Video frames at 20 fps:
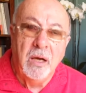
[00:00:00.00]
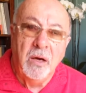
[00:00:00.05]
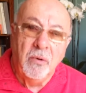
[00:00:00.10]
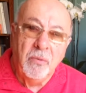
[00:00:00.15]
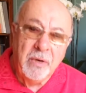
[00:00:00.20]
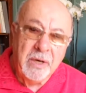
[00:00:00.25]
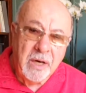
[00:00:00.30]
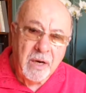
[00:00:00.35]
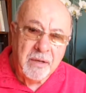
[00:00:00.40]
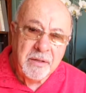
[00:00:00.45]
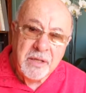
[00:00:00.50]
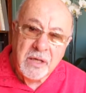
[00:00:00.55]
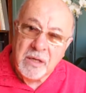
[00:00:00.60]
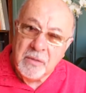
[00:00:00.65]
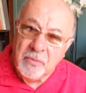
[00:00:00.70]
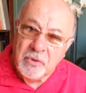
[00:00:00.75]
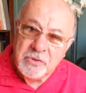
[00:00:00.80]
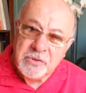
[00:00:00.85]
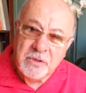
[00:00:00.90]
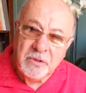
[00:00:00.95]
What are the
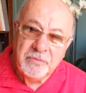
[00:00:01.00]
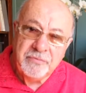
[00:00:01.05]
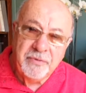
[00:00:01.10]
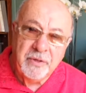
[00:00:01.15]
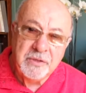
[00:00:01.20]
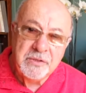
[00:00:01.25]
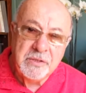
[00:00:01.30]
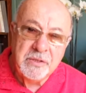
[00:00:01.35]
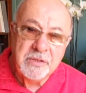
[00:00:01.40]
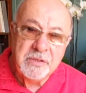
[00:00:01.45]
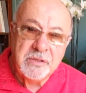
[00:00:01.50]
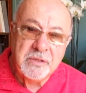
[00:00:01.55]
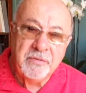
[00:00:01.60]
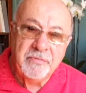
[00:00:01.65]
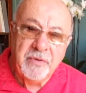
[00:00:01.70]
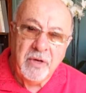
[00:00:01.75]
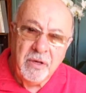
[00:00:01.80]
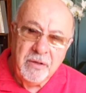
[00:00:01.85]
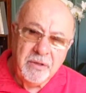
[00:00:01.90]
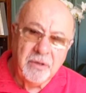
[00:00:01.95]
emotional functions
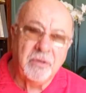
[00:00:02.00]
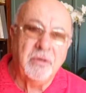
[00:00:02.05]
of other